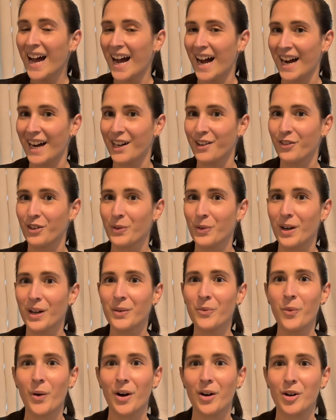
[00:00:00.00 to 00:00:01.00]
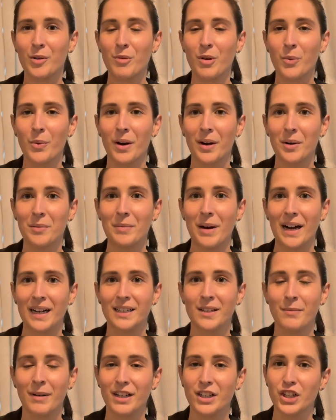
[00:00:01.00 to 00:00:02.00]
Hi everyone, welcome or welcome back
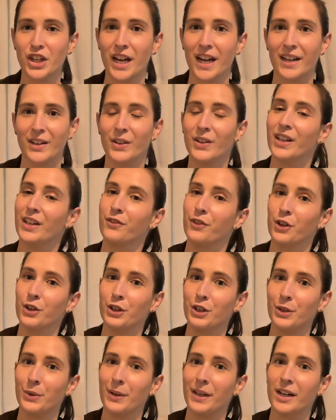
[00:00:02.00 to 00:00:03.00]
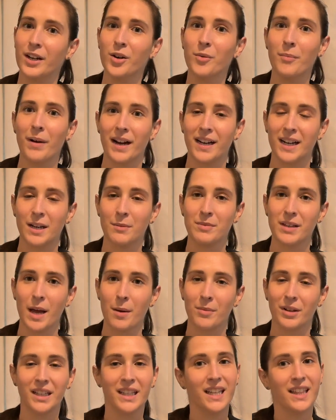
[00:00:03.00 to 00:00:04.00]
to my channel. If you're new here, my name's
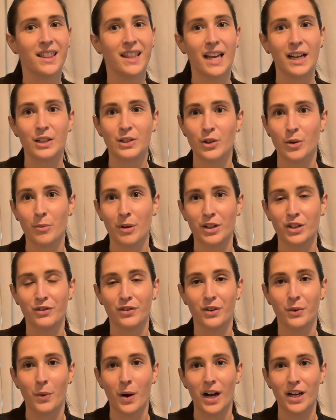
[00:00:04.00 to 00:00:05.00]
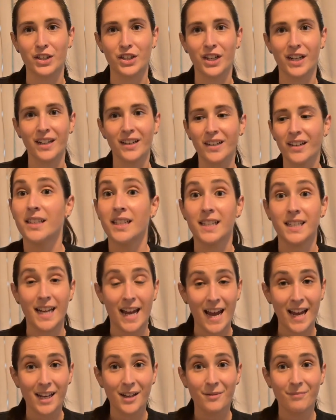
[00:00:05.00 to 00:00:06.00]
Emily. Thanks so much for watching.
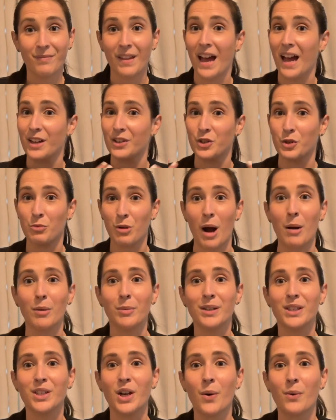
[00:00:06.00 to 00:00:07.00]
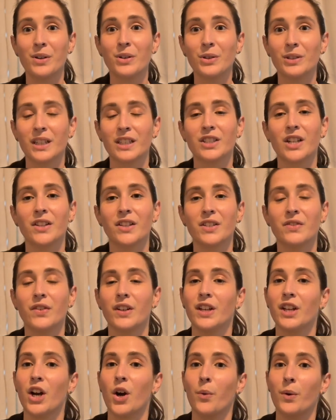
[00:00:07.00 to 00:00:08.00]
Today, as you probably saw when you clicked on this
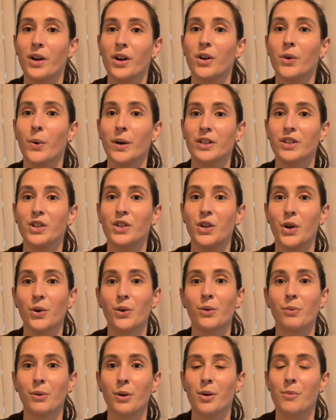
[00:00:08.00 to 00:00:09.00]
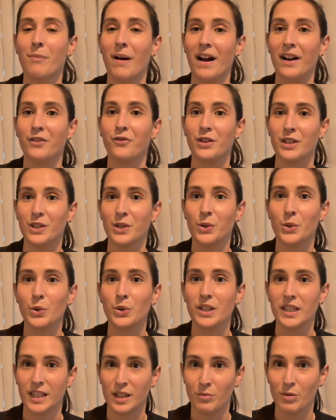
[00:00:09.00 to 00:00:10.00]
video, we are going to go through my physical
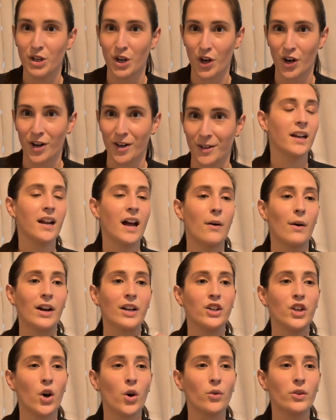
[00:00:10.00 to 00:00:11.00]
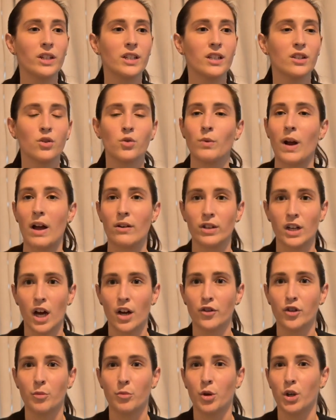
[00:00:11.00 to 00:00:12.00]
TBR. Now, I know this is around
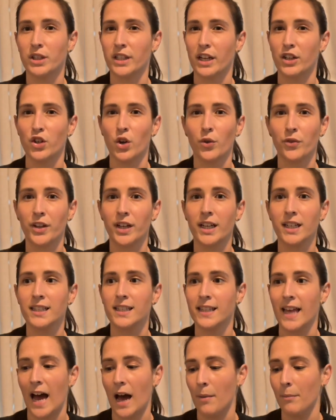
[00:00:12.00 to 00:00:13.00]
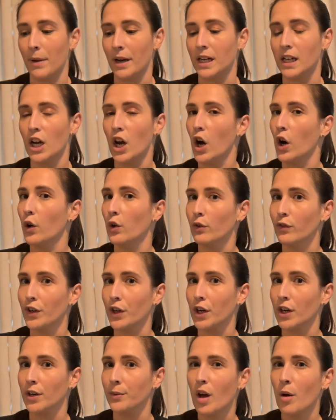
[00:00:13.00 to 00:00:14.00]
100 books. I don't think it's that many
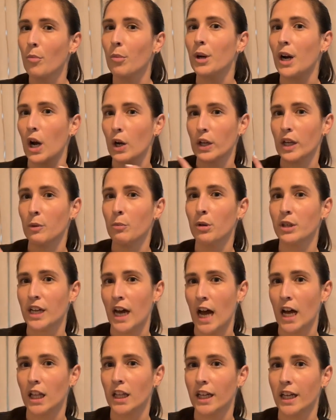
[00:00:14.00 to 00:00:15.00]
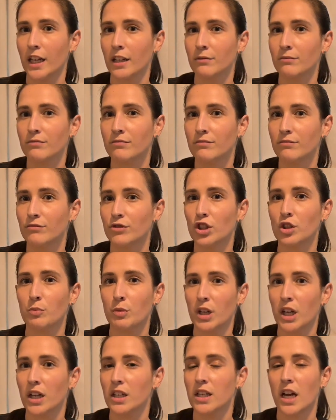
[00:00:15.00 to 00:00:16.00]
over, but I'll keep a tally just
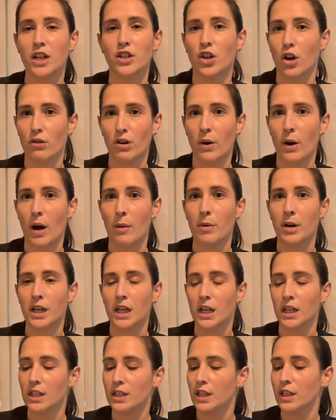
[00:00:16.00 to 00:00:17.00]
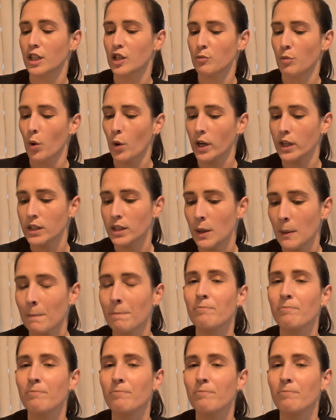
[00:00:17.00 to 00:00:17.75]
because I don't know how many it is at this point.